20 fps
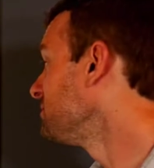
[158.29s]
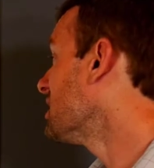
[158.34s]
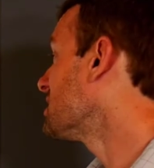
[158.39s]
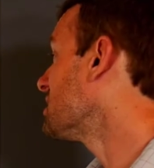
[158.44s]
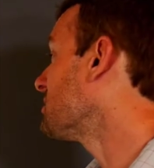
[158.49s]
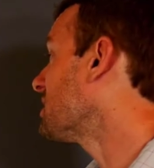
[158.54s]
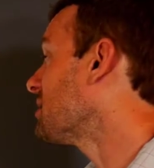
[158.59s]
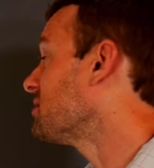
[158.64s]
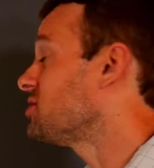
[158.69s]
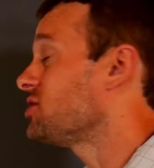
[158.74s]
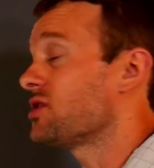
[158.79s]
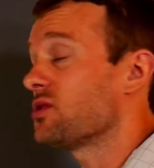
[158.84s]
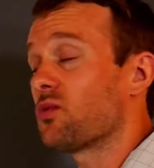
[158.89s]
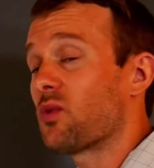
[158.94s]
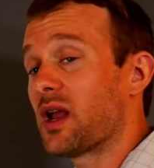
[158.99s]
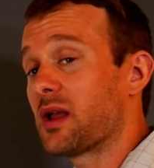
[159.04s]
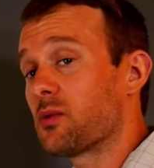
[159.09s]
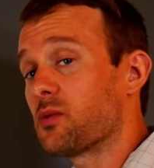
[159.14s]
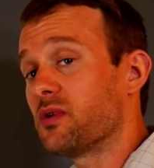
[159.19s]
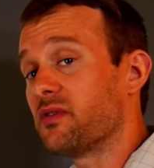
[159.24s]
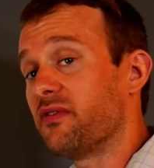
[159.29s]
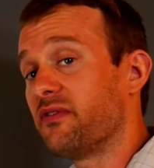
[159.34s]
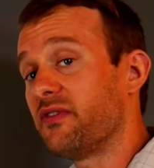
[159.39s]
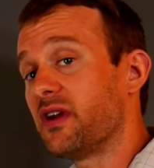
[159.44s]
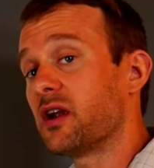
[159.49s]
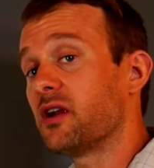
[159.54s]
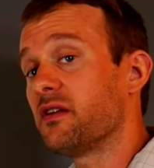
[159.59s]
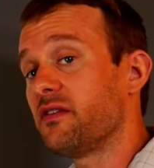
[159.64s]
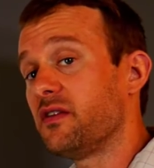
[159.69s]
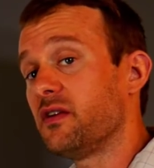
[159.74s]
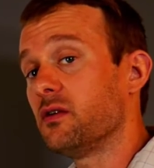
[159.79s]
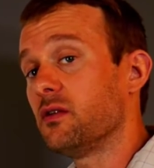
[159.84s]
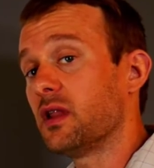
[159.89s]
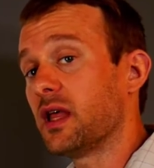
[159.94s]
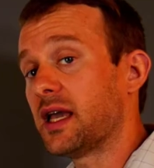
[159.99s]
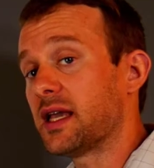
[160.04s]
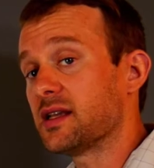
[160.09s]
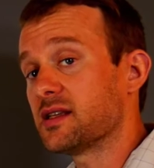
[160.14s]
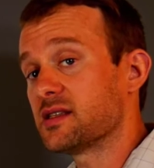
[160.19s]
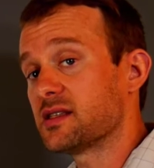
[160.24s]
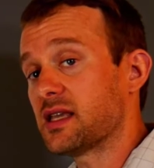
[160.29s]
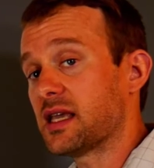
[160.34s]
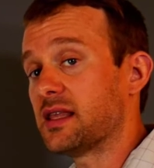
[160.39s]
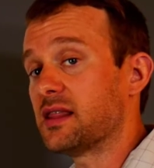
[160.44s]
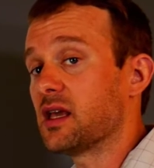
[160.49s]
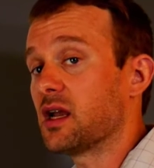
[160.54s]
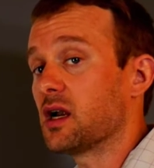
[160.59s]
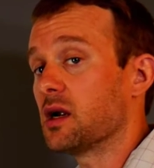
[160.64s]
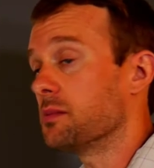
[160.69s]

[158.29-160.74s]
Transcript: Sometimes you can rank with very few links in the